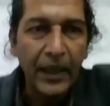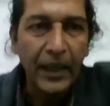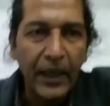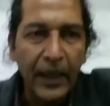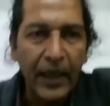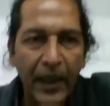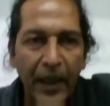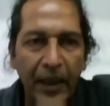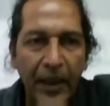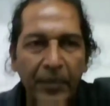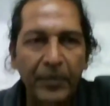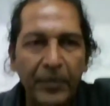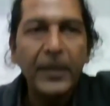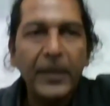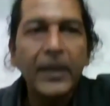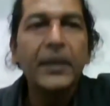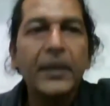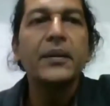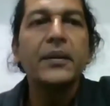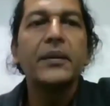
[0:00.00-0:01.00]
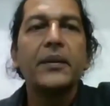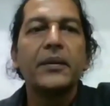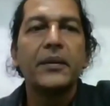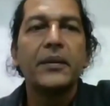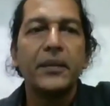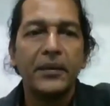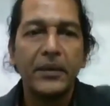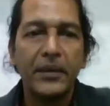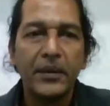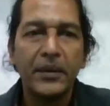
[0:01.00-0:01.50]
I'm
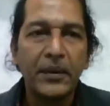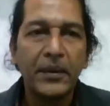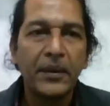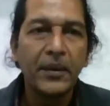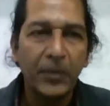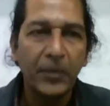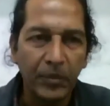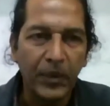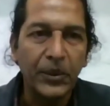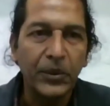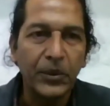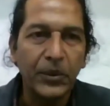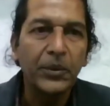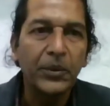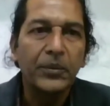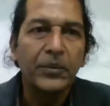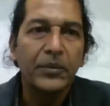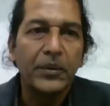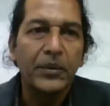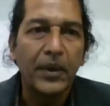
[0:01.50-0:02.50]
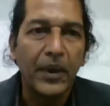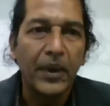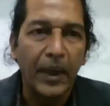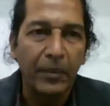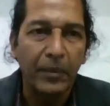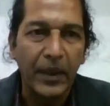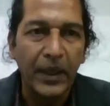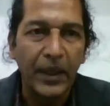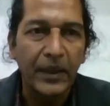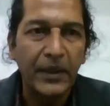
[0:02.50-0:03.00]
Madhu
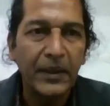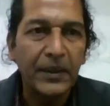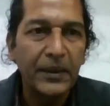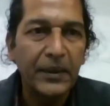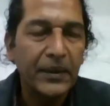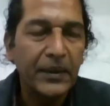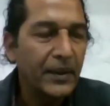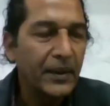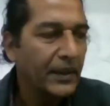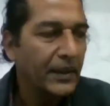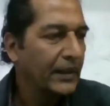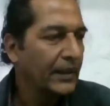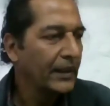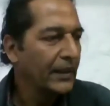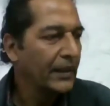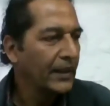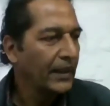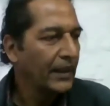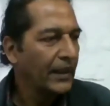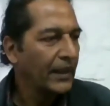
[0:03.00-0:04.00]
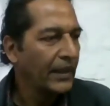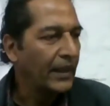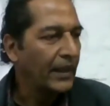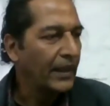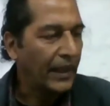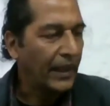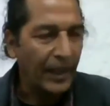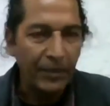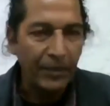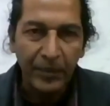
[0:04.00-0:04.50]
Ramnath,
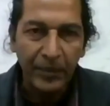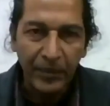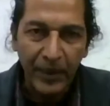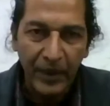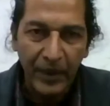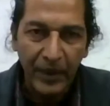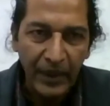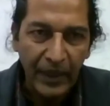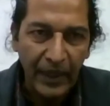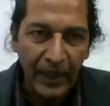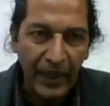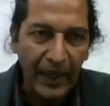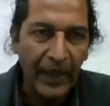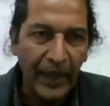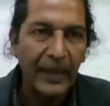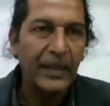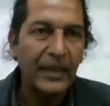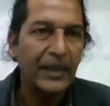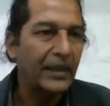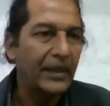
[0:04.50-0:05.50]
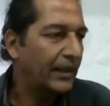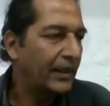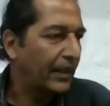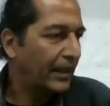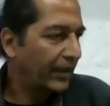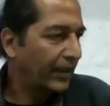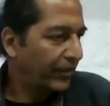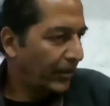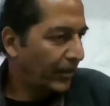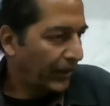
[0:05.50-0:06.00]
and I'm glad that
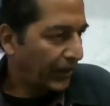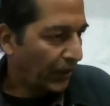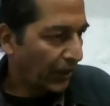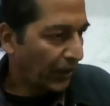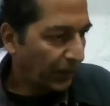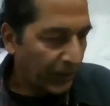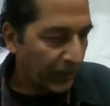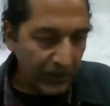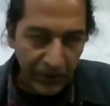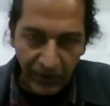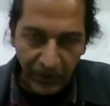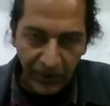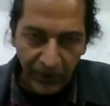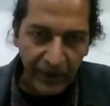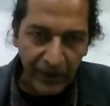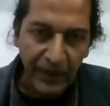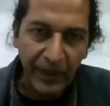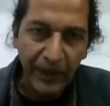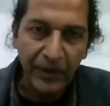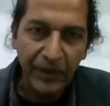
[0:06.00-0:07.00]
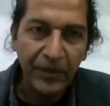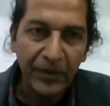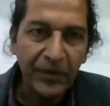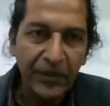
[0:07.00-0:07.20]
I've got an opportunity